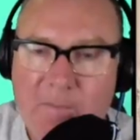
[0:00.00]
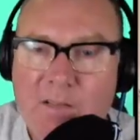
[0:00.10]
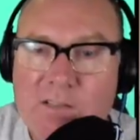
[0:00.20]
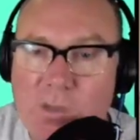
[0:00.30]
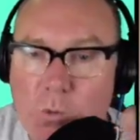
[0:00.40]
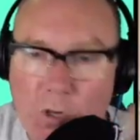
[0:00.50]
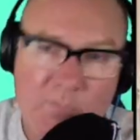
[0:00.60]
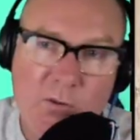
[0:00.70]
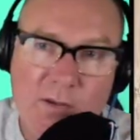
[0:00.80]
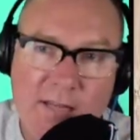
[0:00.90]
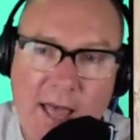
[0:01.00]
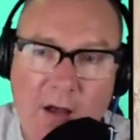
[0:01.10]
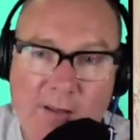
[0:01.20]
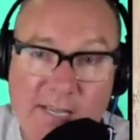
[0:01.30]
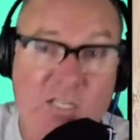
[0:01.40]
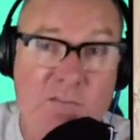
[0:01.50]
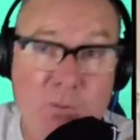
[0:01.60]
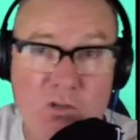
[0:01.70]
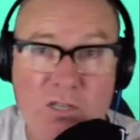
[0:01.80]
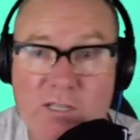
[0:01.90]
So what I'm doing now is actually
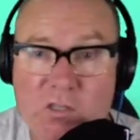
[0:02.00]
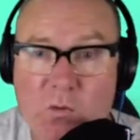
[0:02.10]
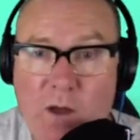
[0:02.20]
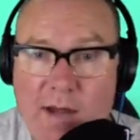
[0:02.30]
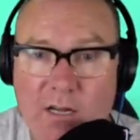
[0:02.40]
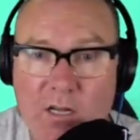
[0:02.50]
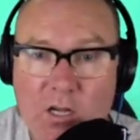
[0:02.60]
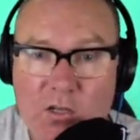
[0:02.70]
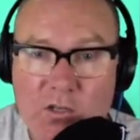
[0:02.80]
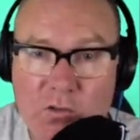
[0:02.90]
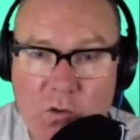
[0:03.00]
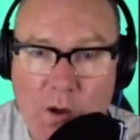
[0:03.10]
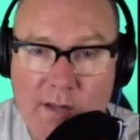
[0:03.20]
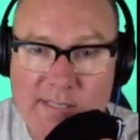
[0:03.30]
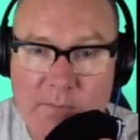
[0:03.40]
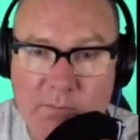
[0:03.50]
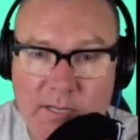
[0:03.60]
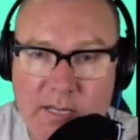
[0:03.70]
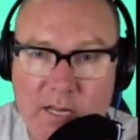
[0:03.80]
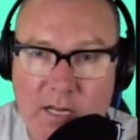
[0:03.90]
pushing this crate to quite
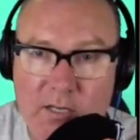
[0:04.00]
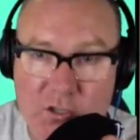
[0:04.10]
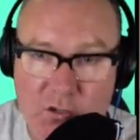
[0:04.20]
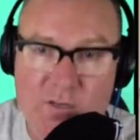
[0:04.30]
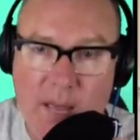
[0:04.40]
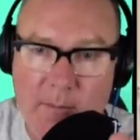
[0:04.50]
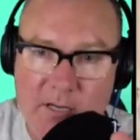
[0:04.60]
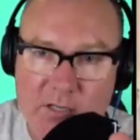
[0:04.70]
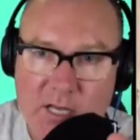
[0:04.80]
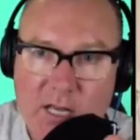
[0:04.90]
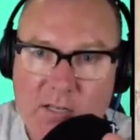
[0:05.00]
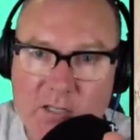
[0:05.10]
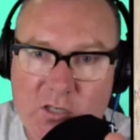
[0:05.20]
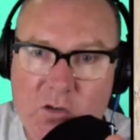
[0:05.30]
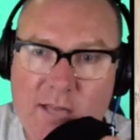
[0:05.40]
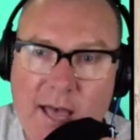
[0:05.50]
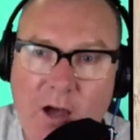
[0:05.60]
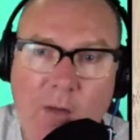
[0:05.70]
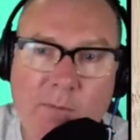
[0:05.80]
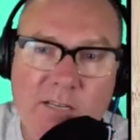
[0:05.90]
simply do damage. To do that,
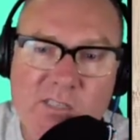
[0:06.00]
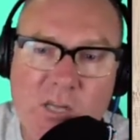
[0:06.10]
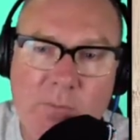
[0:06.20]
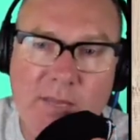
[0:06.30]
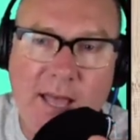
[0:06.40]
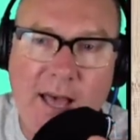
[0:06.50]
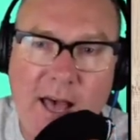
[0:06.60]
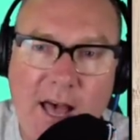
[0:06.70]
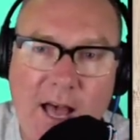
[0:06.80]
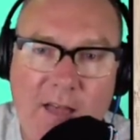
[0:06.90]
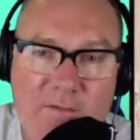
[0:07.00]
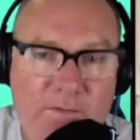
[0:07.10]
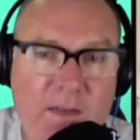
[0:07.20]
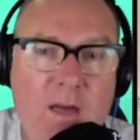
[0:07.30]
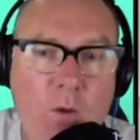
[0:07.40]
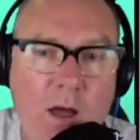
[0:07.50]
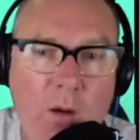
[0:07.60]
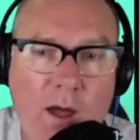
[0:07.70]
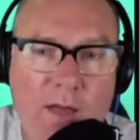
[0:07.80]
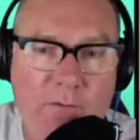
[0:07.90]
I'm going to stop the car a fair way
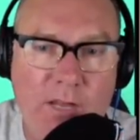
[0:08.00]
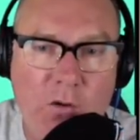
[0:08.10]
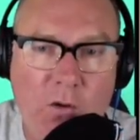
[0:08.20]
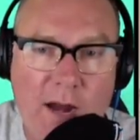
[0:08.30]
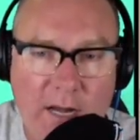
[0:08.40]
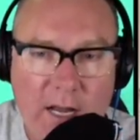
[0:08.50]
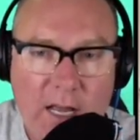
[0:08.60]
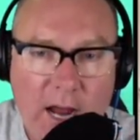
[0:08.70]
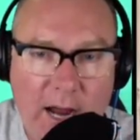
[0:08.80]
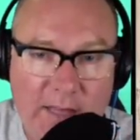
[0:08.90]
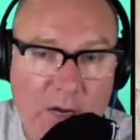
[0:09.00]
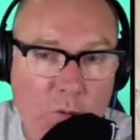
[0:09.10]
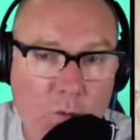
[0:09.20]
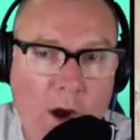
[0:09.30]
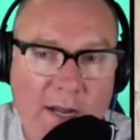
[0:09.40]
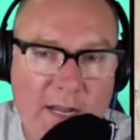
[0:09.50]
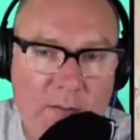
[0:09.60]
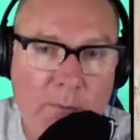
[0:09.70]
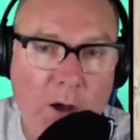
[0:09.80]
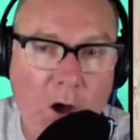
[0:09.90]
away from the crate and then run in
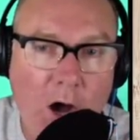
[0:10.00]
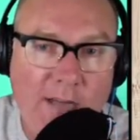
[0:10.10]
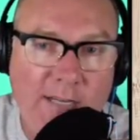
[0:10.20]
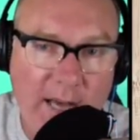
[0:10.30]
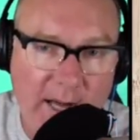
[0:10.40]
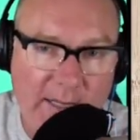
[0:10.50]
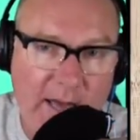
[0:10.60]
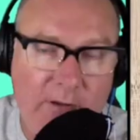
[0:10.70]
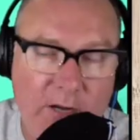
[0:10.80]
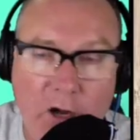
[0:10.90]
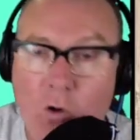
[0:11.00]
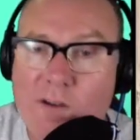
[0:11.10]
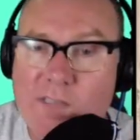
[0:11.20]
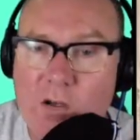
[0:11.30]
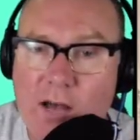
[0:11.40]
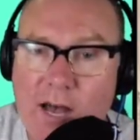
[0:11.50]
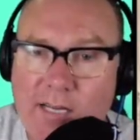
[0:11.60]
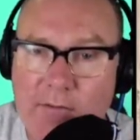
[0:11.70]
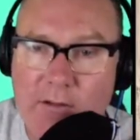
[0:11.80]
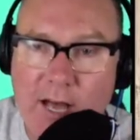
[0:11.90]
behind hard cover. Now, I always go hard
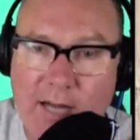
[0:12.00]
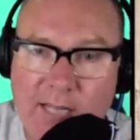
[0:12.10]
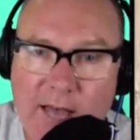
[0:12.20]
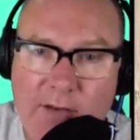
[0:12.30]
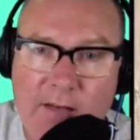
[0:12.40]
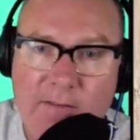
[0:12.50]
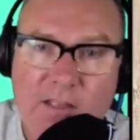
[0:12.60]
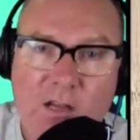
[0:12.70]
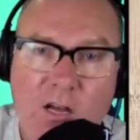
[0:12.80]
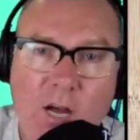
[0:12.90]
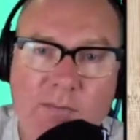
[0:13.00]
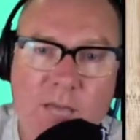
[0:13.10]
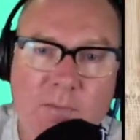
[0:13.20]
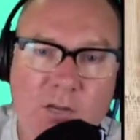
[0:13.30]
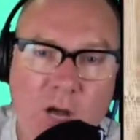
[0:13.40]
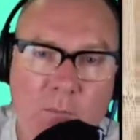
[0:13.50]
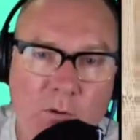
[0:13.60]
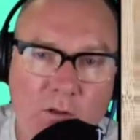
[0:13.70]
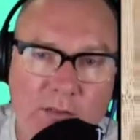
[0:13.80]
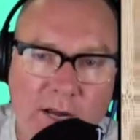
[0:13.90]
cover to hard cover. I'm keeping an
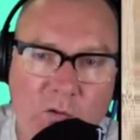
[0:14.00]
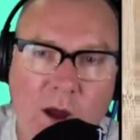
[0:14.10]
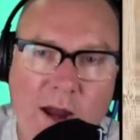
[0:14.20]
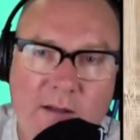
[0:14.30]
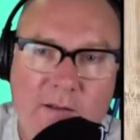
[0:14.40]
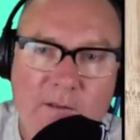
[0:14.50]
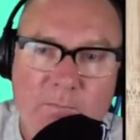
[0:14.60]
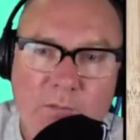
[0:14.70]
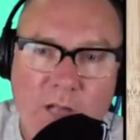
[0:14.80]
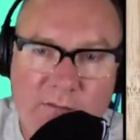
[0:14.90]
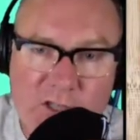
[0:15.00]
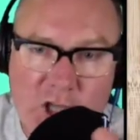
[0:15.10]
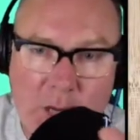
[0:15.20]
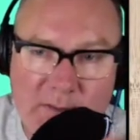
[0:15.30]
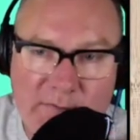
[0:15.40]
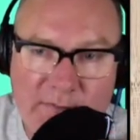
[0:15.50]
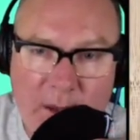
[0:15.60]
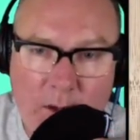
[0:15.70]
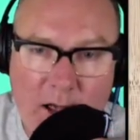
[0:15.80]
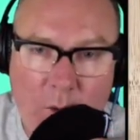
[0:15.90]
eyeball on that crate. I've stopped a fair
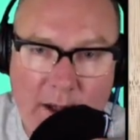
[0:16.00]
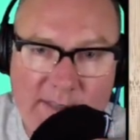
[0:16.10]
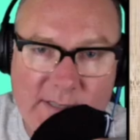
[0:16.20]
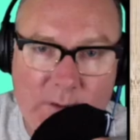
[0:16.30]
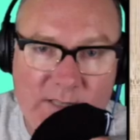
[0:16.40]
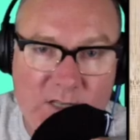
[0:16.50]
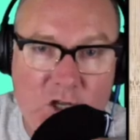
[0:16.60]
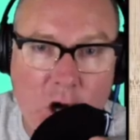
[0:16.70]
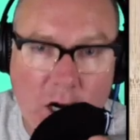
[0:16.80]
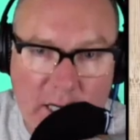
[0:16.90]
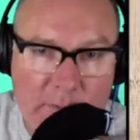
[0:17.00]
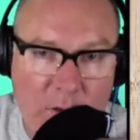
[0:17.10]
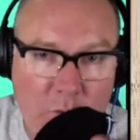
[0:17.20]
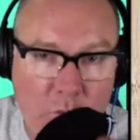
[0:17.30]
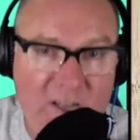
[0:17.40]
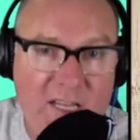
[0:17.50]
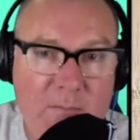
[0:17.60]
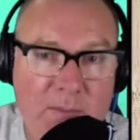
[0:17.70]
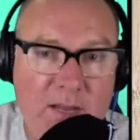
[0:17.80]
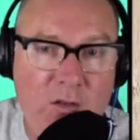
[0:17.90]
way away, so it's not going to be a really
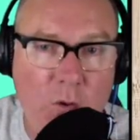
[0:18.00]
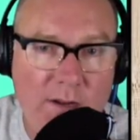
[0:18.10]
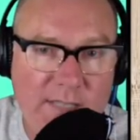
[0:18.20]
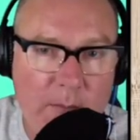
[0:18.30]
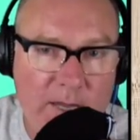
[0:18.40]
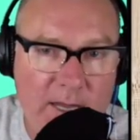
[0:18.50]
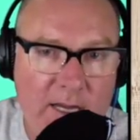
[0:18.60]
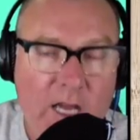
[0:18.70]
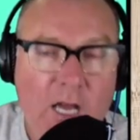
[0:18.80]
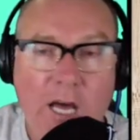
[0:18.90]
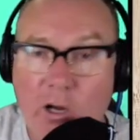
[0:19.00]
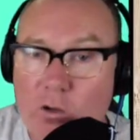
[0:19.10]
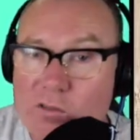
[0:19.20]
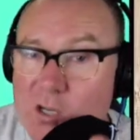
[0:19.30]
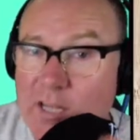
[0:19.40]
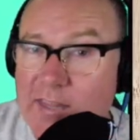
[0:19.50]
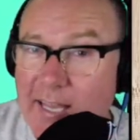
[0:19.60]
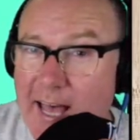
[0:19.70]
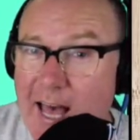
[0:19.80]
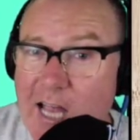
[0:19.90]
big noise coming in. And I also let the
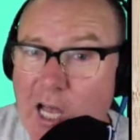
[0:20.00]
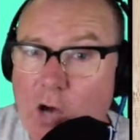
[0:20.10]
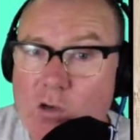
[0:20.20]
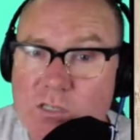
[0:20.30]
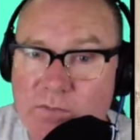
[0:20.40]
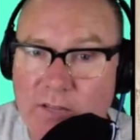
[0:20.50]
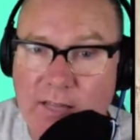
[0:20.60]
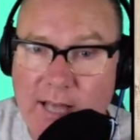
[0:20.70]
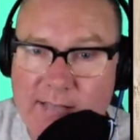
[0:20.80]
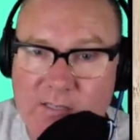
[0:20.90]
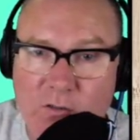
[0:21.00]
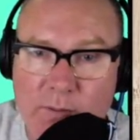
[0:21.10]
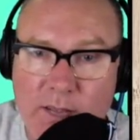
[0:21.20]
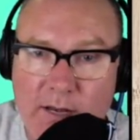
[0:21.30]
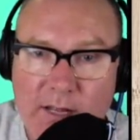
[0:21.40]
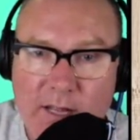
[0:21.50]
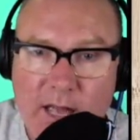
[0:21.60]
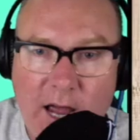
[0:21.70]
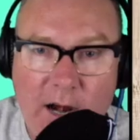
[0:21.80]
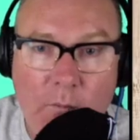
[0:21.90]
car coast for the last little bit.
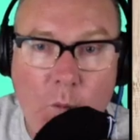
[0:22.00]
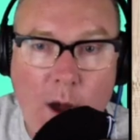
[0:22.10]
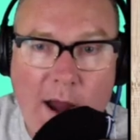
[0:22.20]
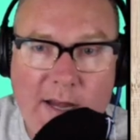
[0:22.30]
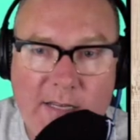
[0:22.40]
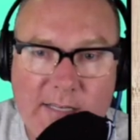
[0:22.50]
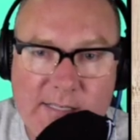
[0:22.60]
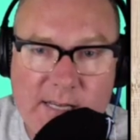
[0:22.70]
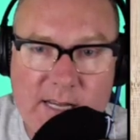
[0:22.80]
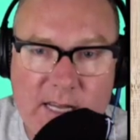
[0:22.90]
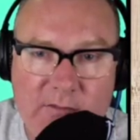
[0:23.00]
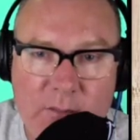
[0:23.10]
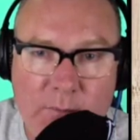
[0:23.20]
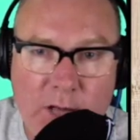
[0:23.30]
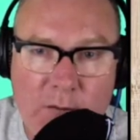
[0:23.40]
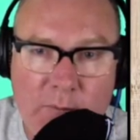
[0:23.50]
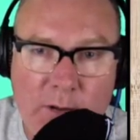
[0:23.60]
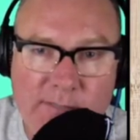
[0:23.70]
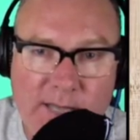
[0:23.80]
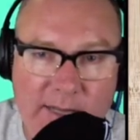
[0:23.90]
And I'm waiting to see if the bloke
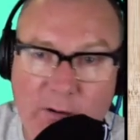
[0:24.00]
pops out.